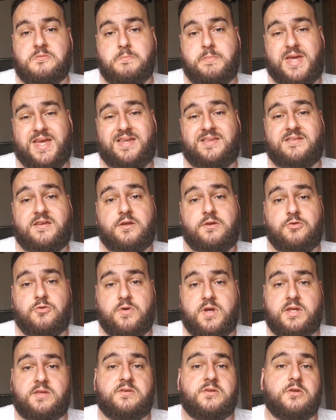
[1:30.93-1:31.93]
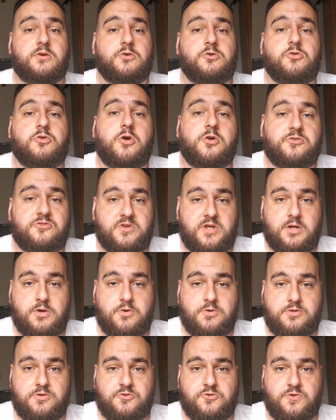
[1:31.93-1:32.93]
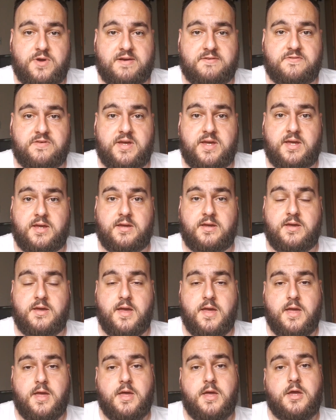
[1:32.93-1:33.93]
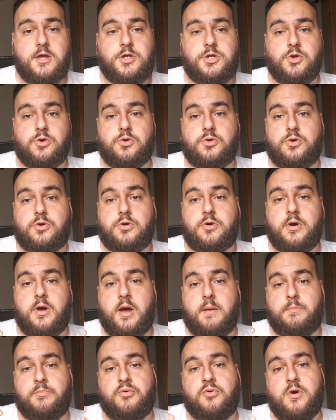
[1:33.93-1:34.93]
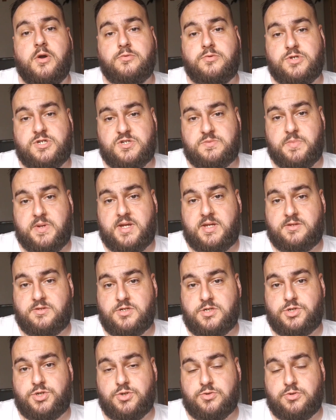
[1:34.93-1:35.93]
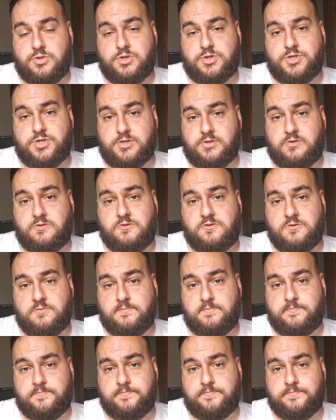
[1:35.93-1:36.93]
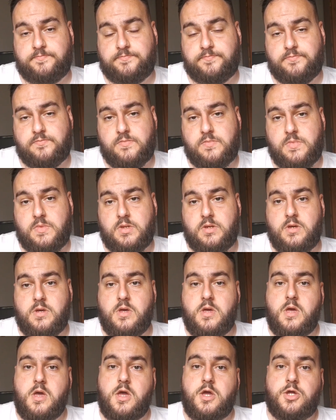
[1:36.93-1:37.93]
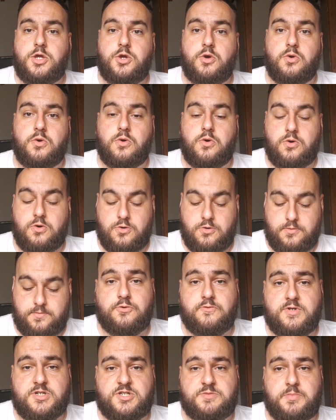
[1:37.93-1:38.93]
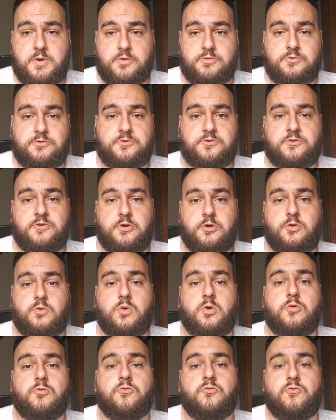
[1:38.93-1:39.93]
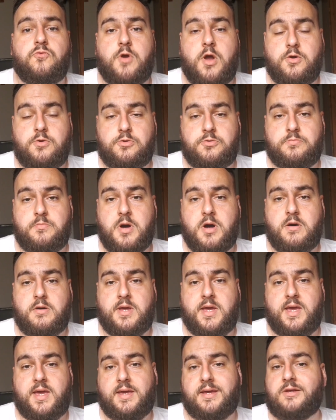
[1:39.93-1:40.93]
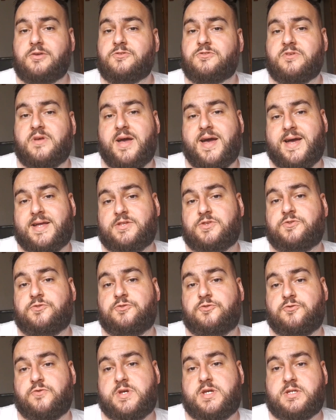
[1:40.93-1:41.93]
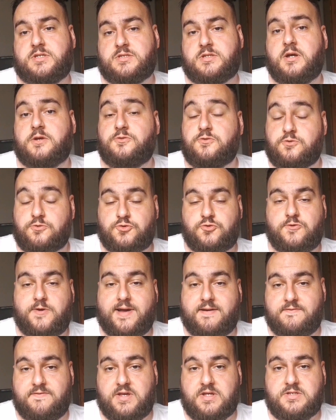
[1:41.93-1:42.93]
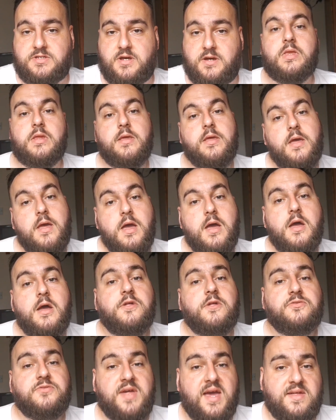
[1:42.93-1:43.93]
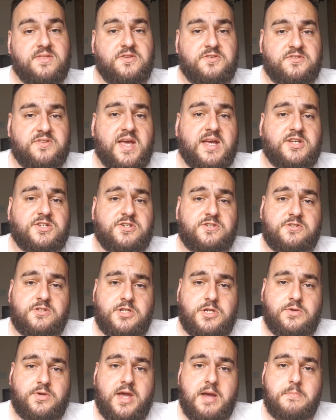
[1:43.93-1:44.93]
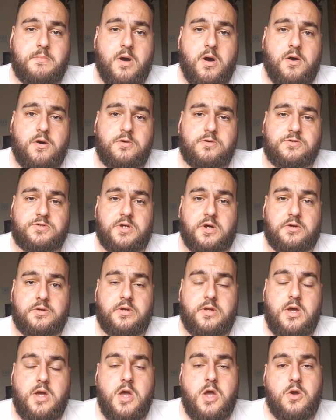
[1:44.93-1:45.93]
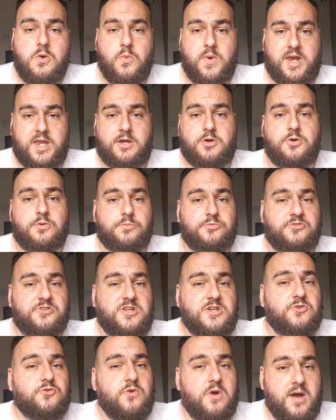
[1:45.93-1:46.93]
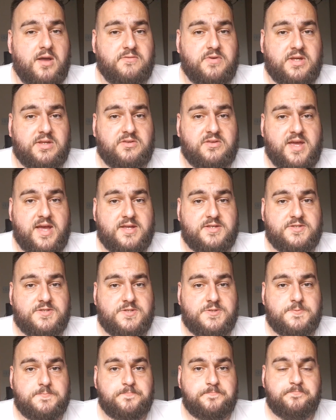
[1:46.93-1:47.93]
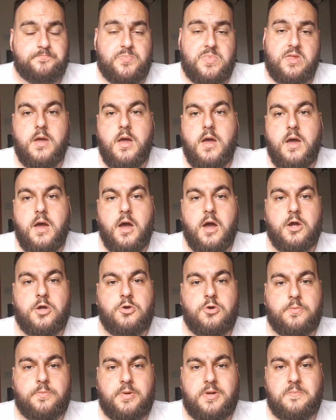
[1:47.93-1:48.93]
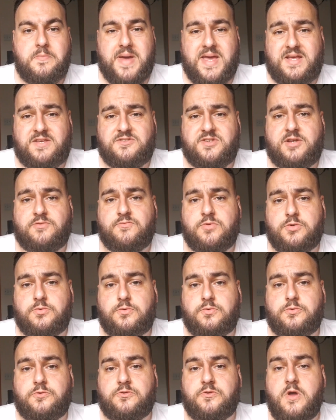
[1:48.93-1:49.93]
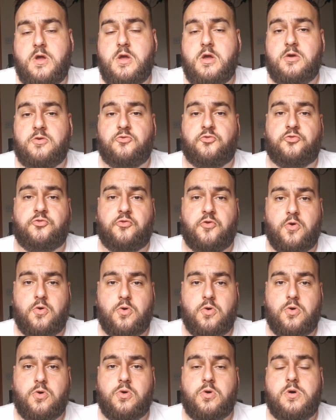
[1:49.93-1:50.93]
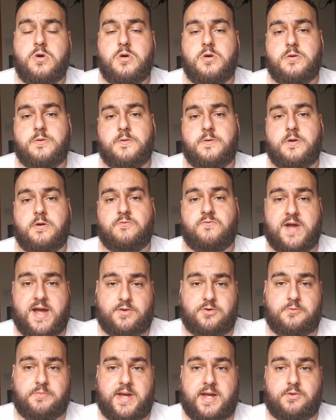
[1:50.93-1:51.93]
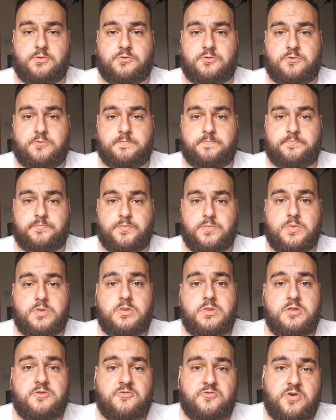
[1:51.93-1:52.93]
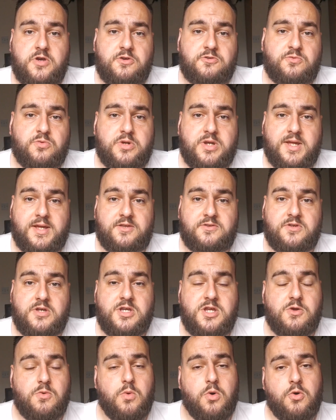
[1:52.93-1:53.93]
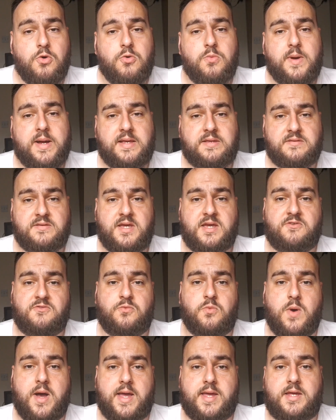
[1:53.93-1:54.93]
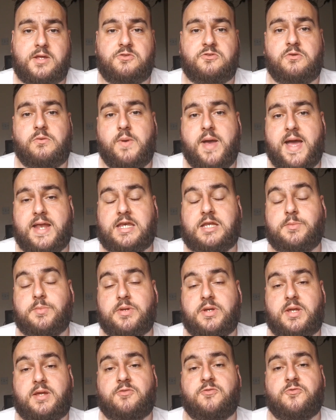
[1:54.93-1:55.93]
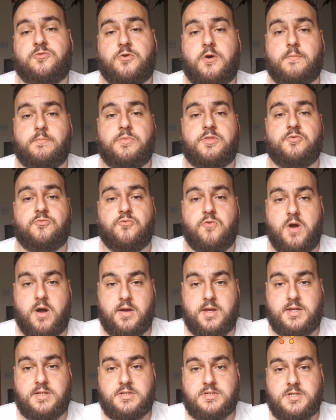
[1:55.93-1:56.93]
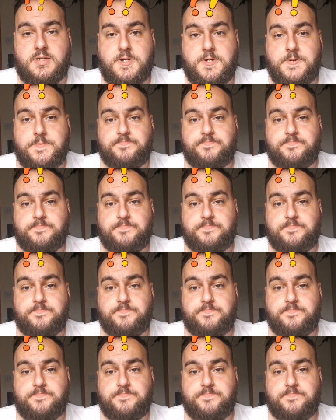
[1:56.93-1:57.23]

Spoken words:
to meeting, greeting and crossing other traffic, your approach speed to junctions, your response to road markings and street signs or traffic signs. They're the sections that you get marked on when it comes to your driving test. A couple of basic rules for roundabouts. The first one is you always give way to anybody from the right.